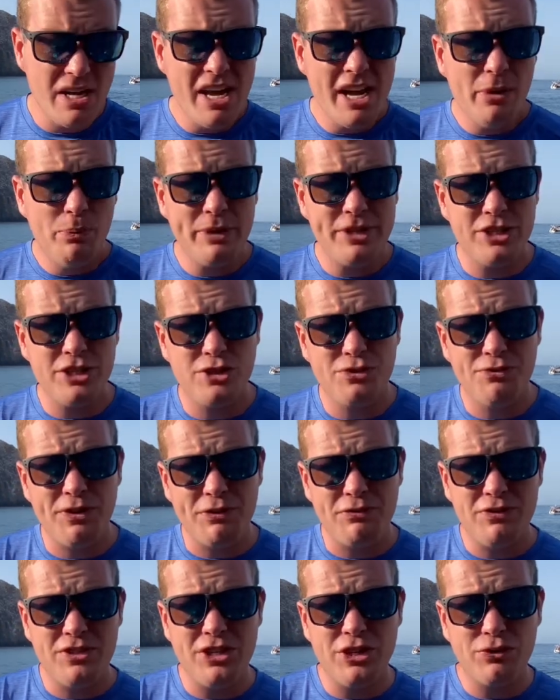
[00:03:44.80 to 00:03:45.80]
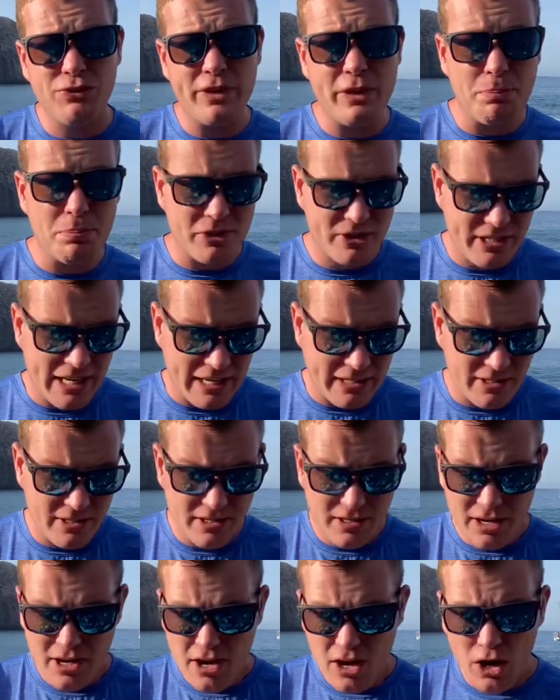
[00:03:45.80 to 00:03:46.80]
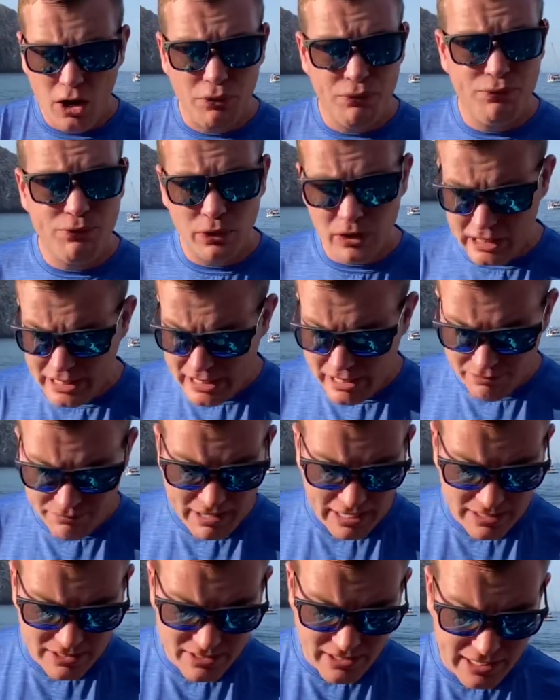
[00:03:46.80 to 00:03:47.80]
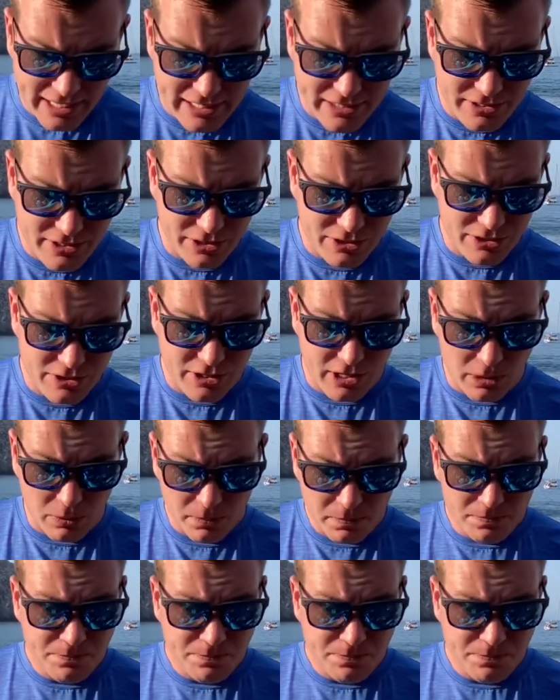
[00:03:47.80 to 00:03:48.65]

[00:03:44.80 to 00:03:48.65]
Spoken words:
which is 53% are fully vaccinated. So